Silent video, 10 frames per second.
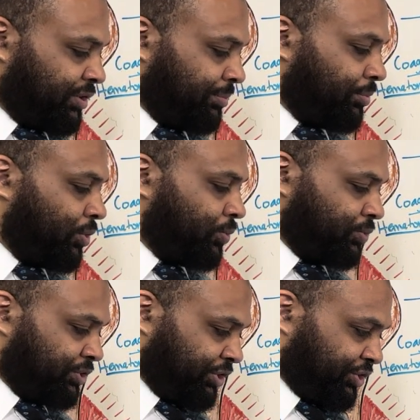the bone
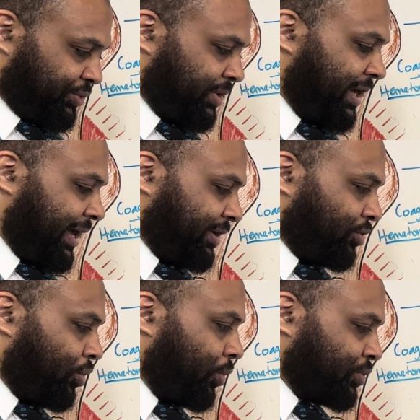tissue and
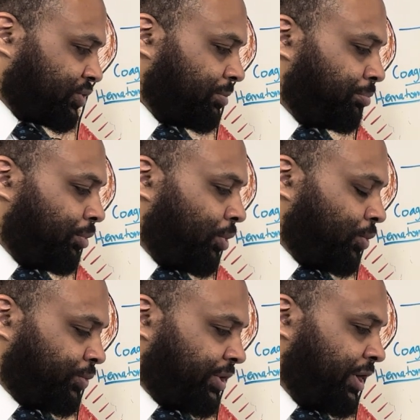cause
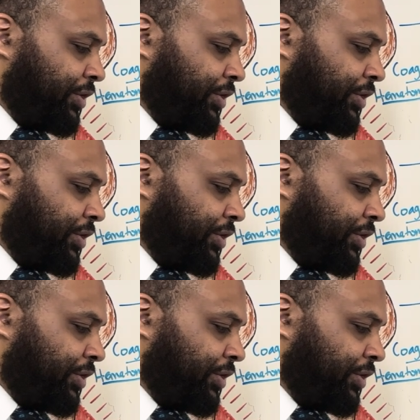bone